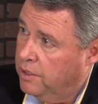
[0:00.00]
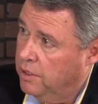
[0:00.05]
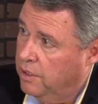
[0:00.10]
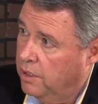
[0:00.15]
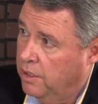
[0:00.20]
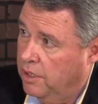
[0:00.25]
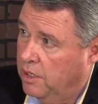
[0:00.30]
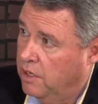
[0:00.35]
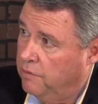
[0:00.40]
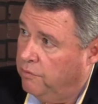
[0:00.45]

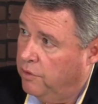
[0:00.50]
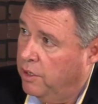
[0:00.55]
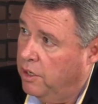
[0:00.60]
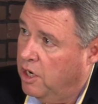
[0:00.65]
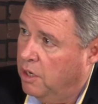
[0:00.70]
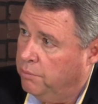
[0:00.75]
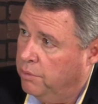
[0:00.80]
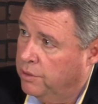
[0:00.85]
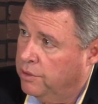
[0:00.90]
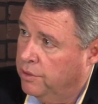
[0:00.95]
At every
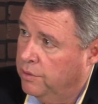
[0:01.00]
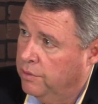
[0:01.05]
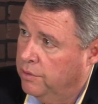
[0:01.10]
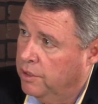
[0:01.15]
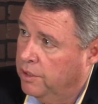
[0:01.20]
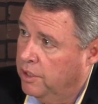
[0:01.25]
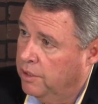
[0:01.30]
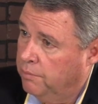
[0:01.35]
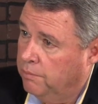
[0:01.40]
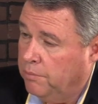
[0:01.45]

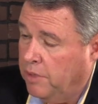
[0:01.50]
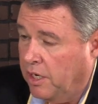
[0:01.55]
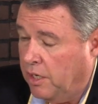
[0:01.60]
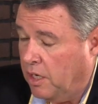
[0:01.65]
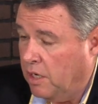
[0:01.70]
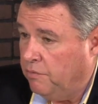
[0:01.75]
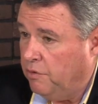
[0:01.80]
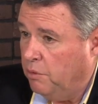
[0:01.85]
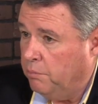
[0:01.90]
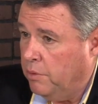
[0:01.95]
opportunity, make
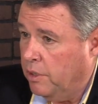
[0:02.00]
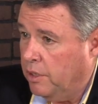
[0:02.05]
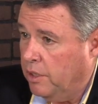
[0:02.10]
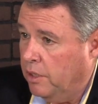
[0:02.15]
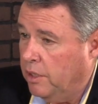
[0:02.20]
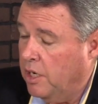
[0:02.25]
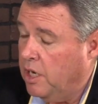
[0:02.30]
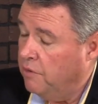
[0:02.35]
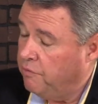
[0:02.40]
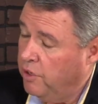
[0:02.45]
every
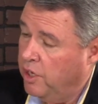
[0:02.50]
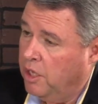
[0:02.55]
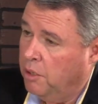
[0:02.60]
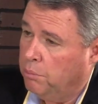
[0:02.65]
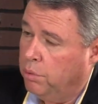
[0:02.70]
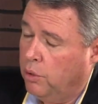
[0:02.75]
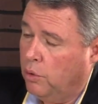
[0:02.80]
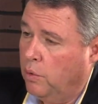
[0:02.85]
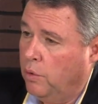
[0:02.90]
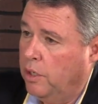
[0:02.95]

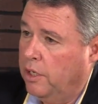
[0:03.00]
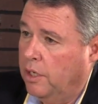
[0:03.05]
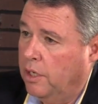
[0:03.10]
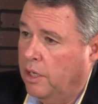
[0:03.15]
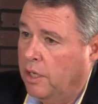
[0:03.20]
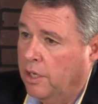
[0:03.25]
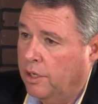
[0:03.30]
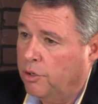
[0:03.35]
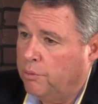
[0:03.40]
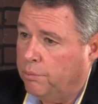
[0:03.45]
employee
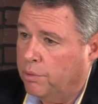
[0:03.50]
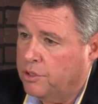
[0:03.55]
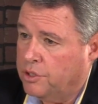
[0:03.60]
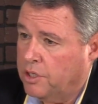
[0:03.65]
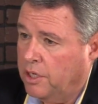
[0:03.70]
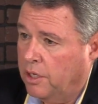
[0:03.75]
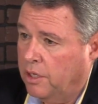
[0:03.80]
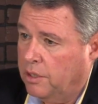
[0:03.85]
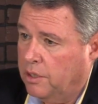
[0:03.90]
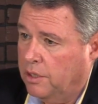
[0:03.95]

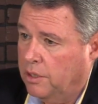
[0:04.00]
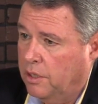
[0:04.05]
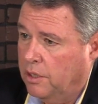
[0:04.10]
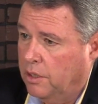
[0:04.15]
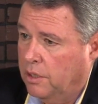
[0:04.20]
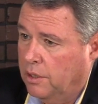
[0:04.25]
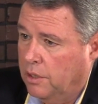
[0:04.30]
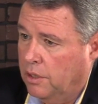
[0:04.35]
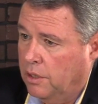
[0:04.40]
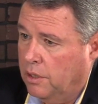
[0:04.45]
100%,
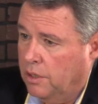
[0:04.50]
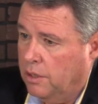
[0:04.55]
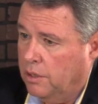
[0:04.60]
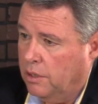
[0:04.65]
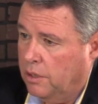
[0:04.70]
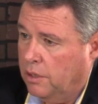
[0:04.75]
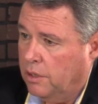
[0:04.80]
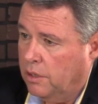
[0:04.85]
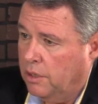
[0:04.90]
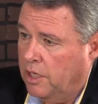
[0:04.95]

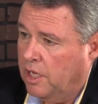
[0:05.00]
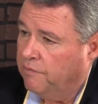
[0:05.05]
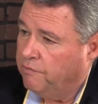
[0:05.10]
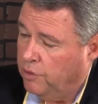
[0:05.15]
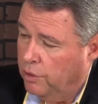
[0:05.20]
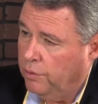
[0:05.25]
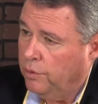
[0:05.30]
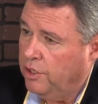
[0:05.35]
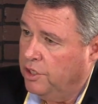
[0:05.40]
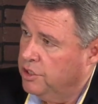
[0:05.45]
have
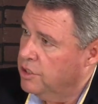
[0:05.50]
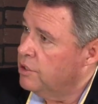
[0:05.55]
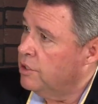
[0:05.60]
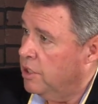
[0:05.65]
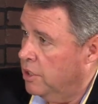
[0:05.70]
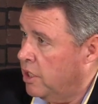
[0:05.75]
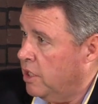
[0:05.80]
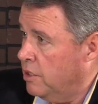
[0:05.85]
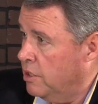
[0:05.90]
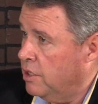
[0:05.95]
duties
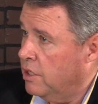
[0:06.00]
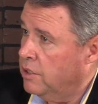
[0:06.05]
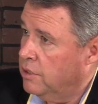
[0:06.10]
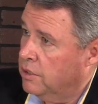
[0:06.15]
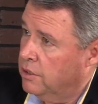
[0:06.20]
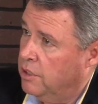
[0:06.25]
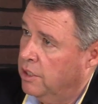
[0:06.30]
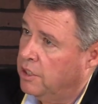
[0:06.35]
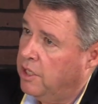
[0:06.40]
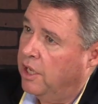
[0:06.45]

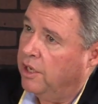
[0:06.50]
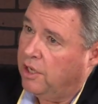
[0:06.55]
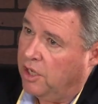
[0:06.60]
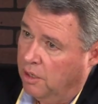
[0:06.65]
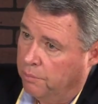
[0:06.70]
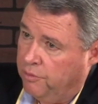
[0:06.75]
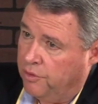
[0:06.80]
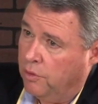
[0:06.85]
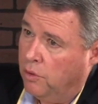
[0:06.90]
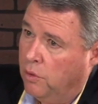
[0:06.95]
to take
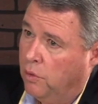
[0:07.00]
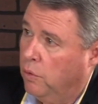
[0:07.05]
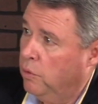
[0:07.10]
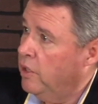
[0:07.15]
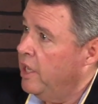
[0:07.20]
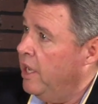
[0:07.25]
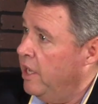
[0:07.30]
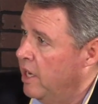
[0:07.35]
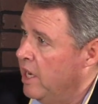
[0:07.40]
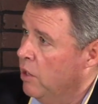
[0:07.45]
up the whole
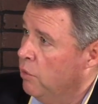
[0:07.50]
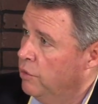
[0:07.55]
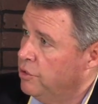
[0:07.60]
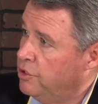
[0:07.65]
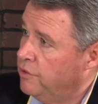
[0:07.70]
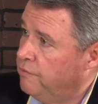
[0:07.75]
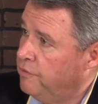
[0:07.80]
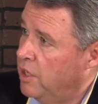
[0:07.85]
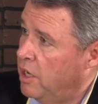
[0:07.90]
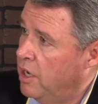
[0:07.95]
8 hours
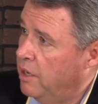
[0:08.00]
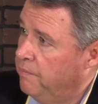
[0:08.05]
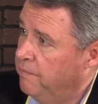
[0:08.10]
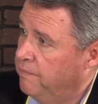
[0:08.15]
of time.